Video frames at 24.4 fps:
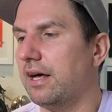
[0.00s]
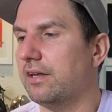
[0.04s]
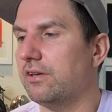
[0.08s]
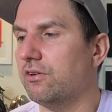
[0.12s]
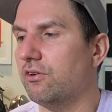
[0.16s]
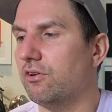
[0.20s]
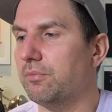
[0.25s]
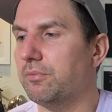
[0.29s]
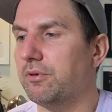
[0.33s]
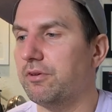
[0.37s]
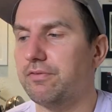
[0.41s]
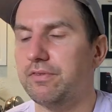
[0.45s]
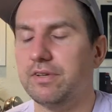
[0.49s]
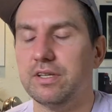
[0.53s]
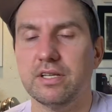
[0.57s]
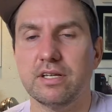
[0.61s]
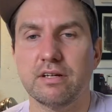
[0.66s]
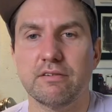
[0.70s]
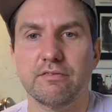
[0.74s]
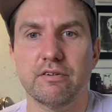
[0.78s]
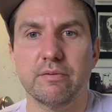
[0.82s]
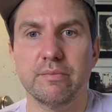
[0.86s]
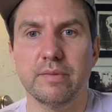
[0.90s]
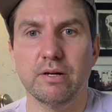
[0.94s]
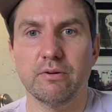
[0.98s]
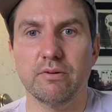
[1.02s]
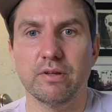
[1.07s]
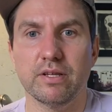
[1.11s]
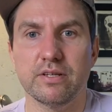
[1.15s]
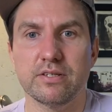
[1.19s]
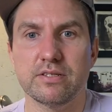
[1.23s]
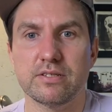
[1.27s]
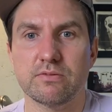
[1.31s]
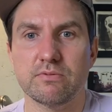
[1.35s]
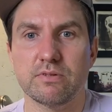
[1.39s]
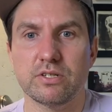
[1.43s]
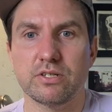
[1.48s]
a normal feeling for me with a
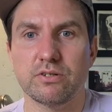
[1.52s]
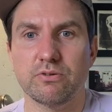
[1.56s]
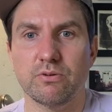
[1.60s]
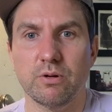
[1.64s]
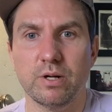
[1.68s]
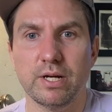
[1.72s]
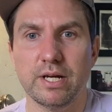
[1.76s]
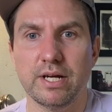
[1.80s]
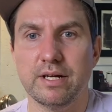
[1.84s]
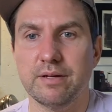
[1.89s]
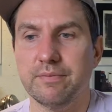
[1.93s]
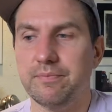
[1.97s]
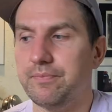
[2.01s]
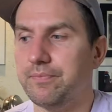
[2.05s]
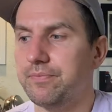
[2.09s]
switch Royale.